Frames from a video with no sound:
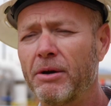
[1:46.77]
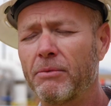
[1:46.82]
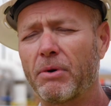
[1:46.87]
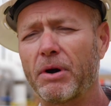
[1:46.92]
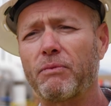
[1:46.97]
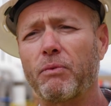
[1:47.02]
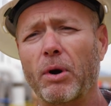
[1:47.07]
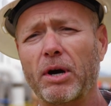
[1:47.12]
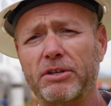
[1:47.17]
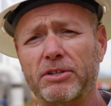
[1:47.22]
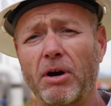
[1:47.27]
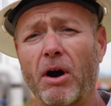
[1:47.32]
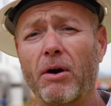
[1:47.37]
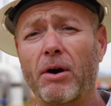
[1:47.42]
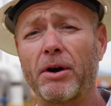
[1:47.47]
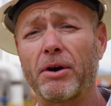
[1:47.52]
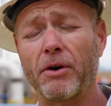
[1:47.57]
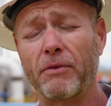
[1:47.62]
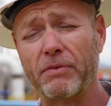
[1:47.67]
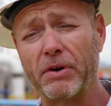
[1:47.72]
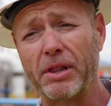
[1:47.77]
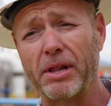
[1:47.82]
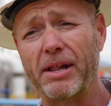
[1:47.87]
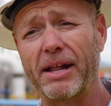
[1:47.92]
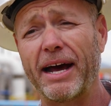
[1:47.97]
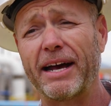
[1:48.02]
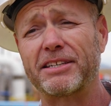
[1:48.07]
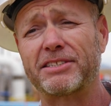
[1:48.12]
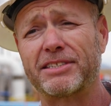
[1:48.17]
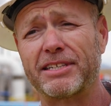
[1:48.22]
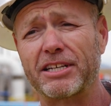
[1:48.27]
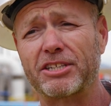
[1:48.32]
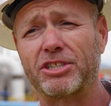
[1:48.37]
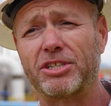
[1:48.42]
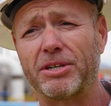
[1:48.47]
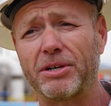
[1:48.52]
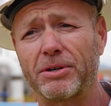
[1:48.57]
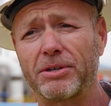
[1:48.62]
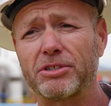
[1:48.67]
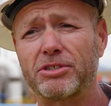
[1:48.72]
We've worked hard over the last
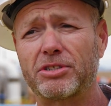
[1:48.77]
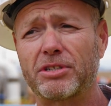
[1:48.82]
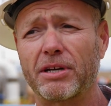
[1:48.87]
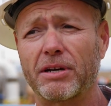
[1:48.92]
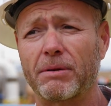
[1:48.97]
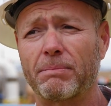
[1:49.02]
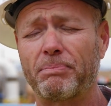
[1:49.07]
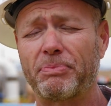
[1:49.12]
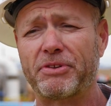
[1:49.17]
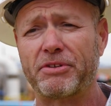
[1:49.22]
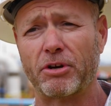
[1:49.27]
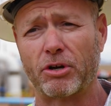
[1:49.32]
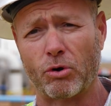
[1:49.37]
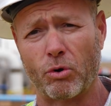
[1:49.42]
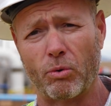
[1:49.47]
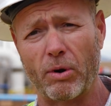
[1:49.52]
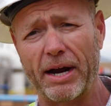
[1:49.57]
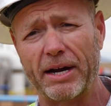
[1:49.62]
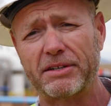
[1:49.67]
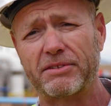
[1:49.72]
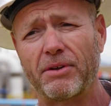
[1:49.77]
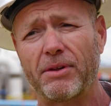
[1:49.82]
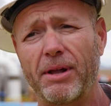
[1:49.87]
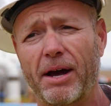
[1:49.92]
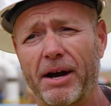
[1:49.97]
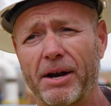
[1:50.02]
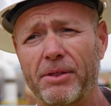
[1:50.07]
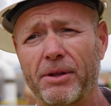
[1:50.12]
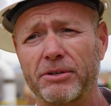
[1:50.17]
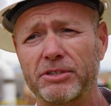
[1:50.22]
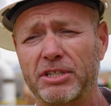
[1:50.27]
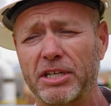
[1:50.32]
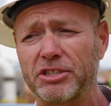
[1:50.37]
6 years to correct a lot of those